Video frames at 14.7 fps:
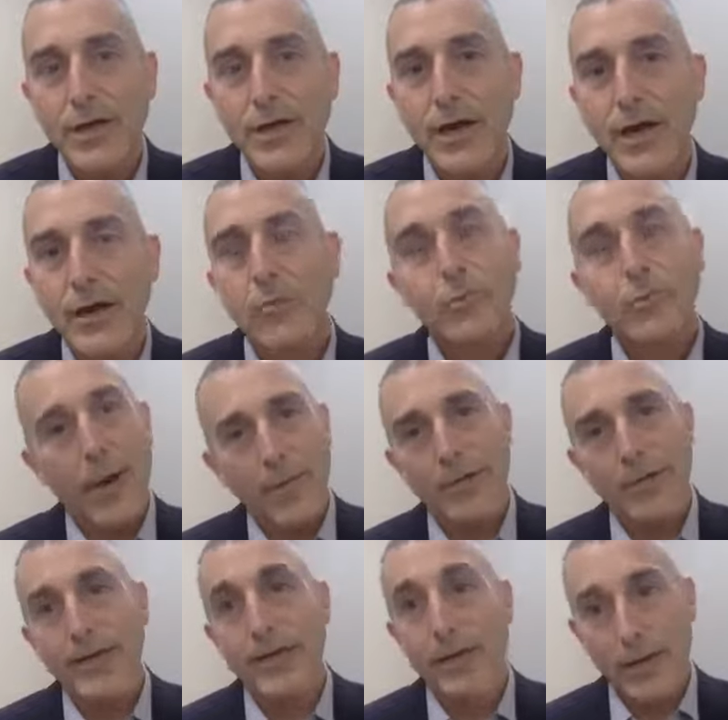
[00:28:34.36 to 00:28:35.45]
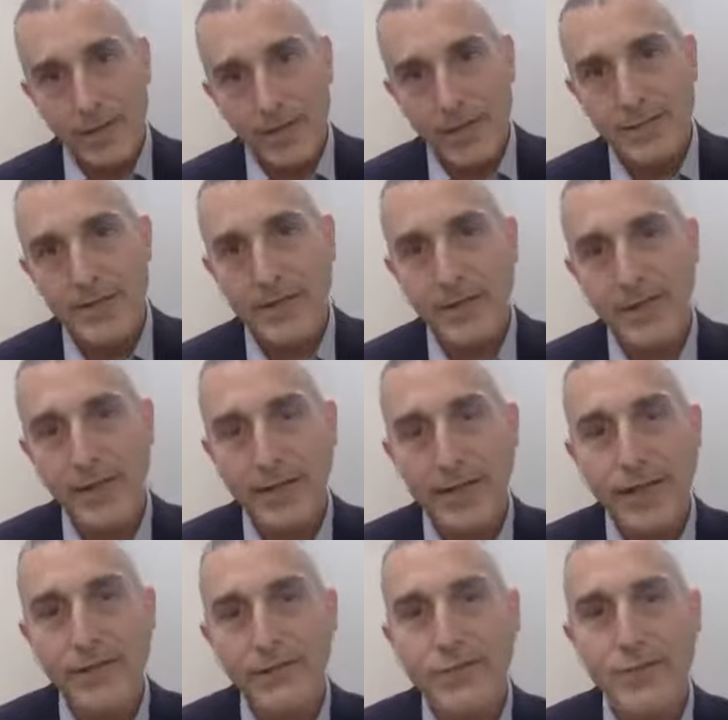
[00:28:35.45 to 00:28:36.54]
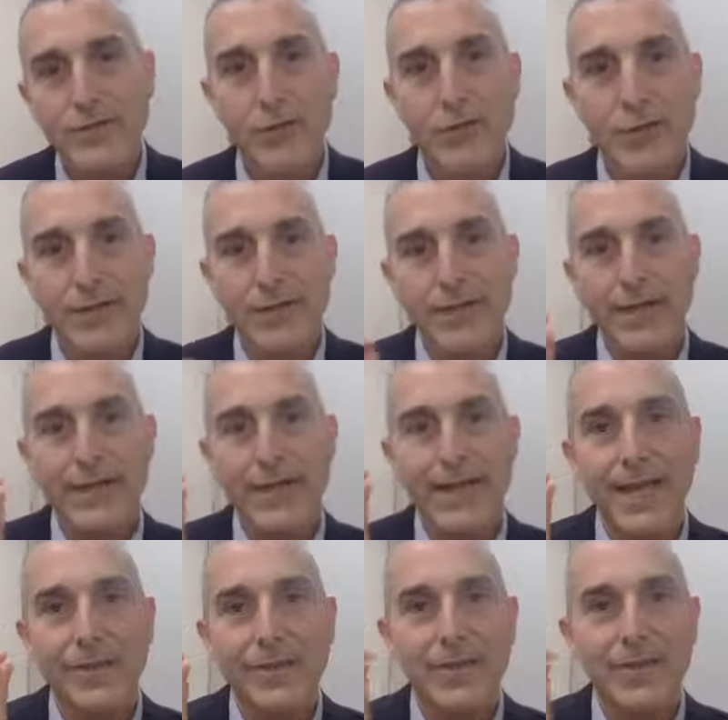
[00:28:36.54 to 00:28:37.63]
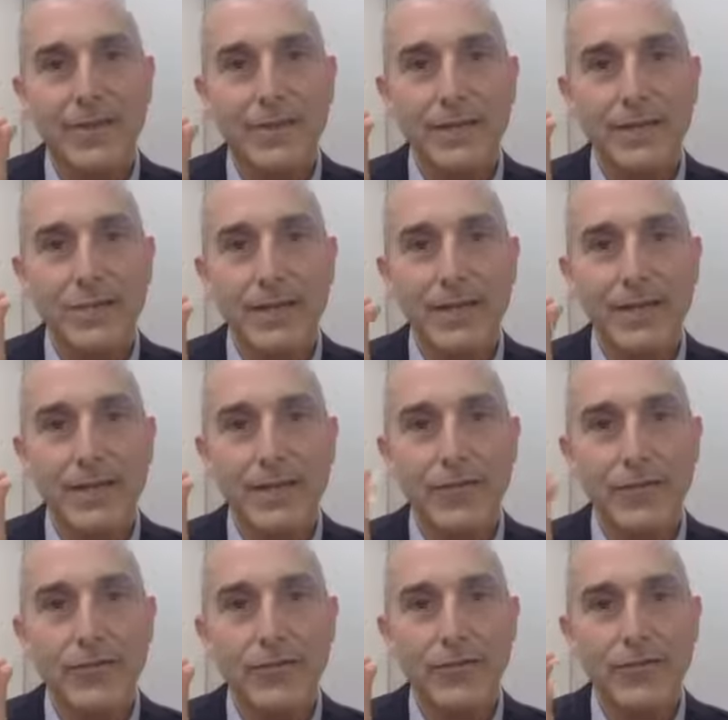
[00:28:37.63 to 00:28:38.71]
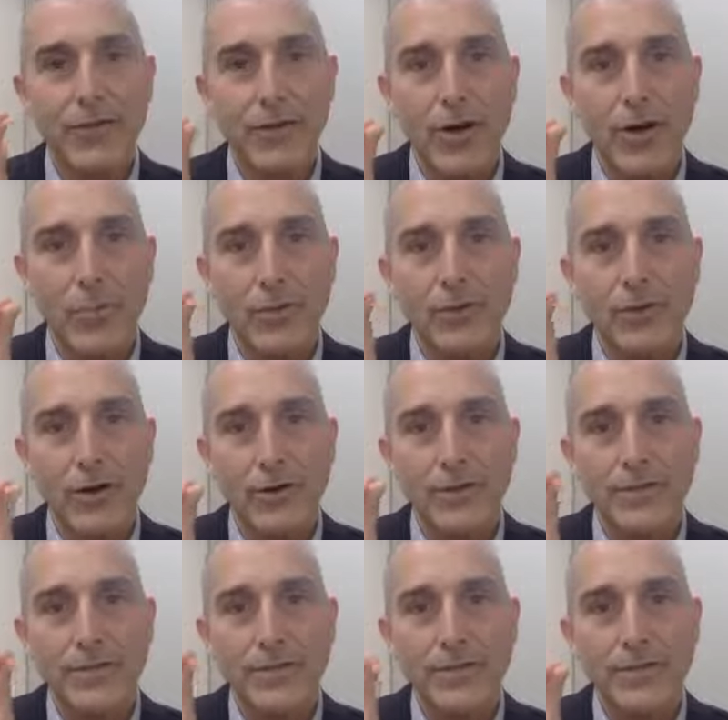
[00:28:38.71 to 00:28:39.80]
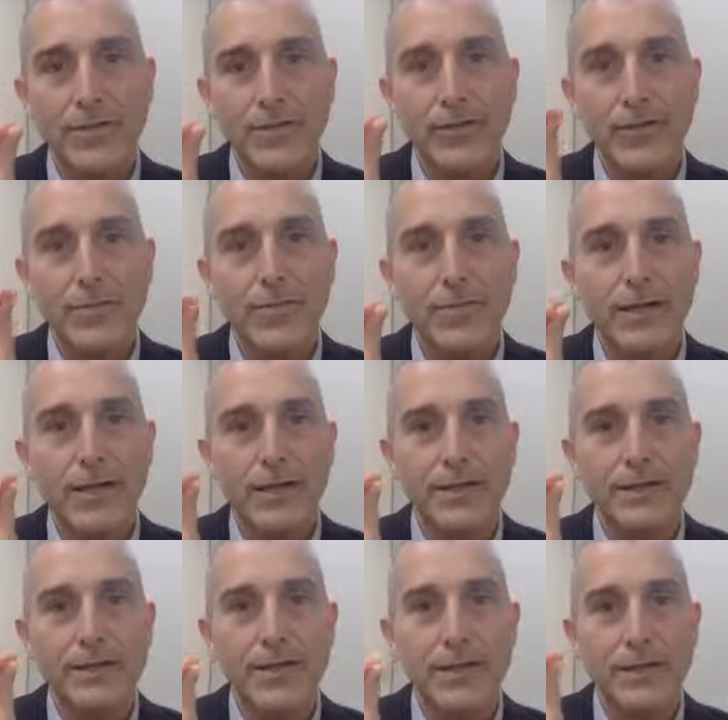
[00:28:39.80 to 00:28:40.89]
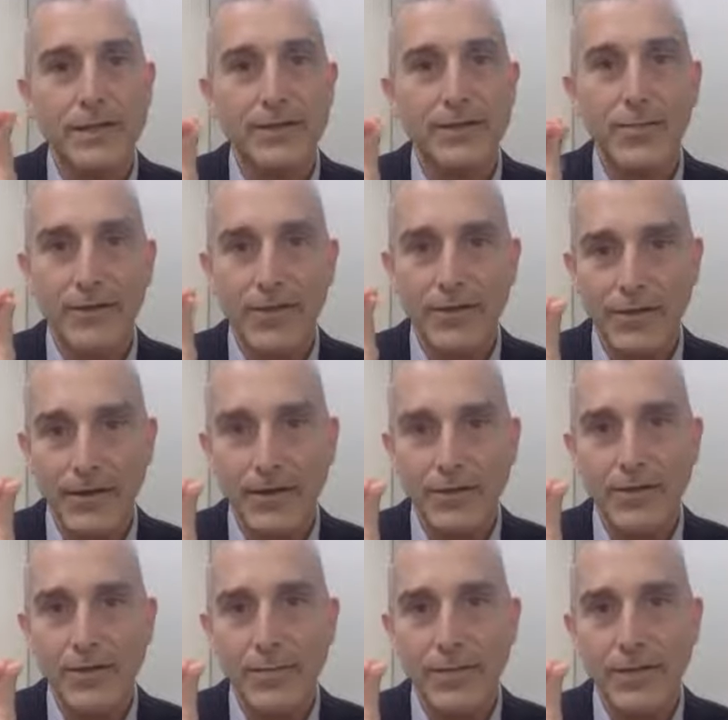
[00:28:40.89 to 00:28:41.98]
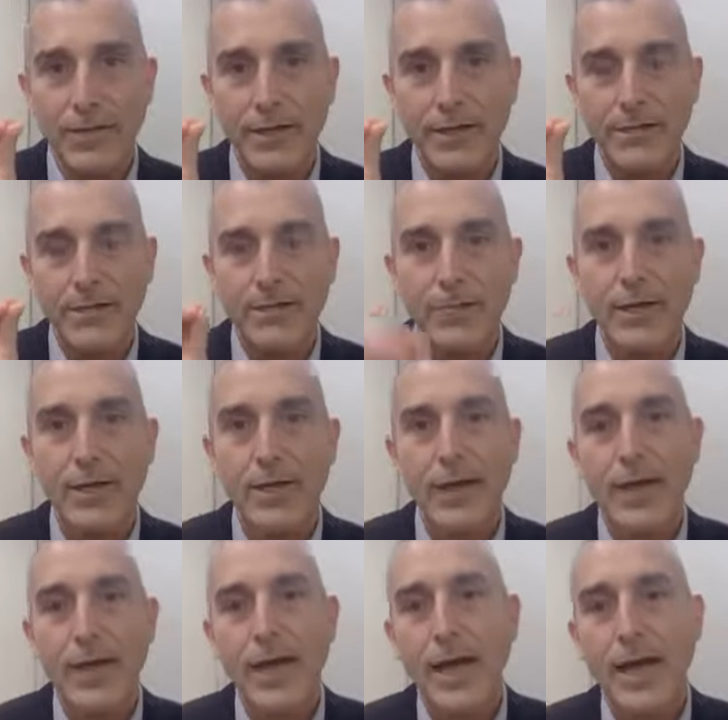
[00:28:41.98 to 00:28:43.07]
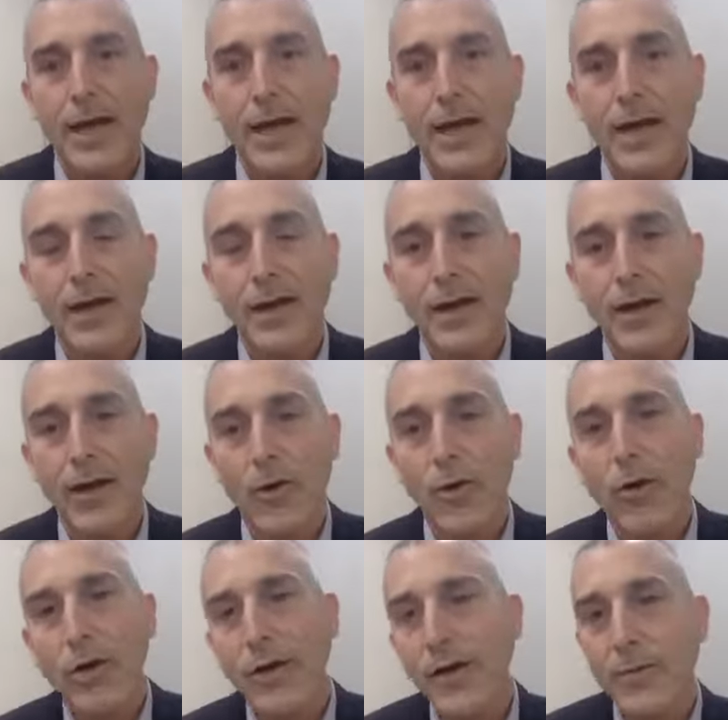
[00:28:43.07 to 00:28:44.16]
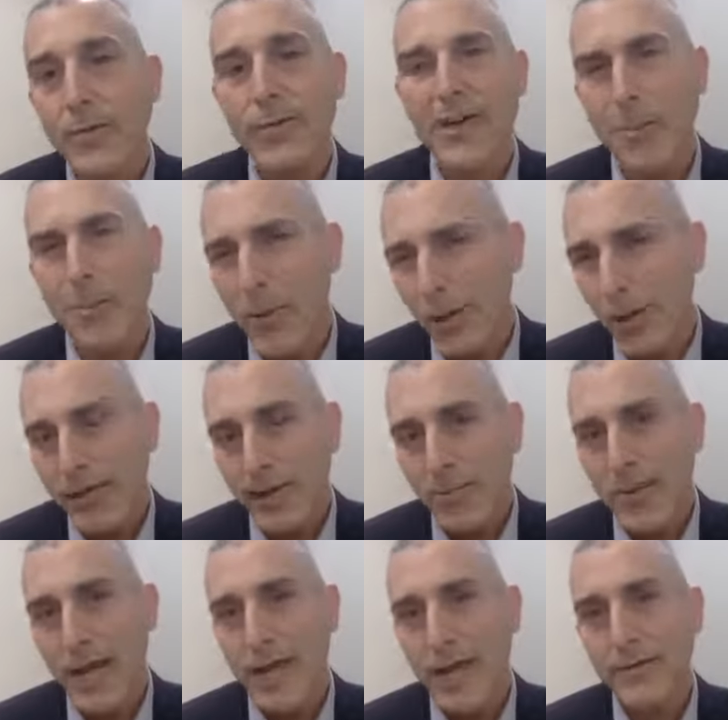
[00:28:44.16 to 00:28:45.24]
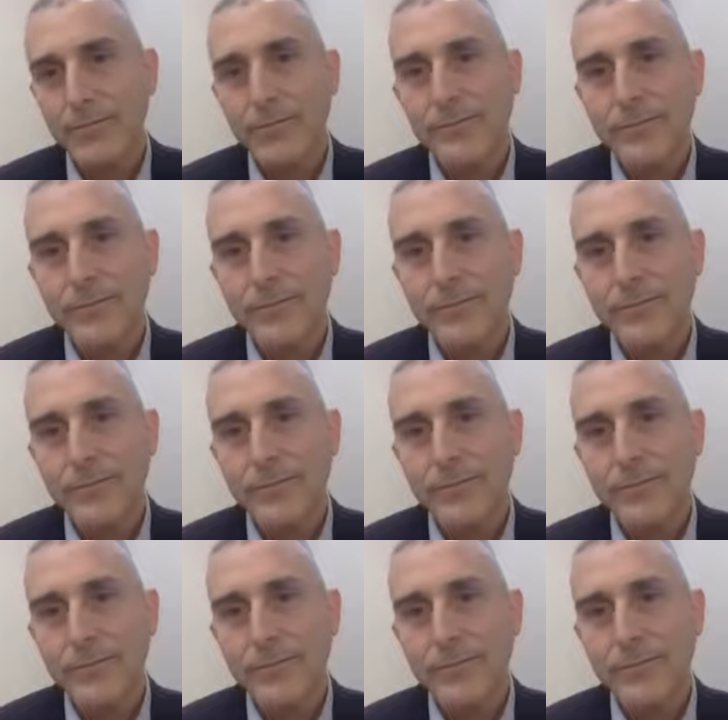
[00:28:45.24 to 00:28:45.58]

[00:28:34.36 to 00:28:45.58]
primarily numbness and tingling. So in the case of the median nerve, carpal tunnel syndrome, it's these three fingers typically. Or it can be a burning pain,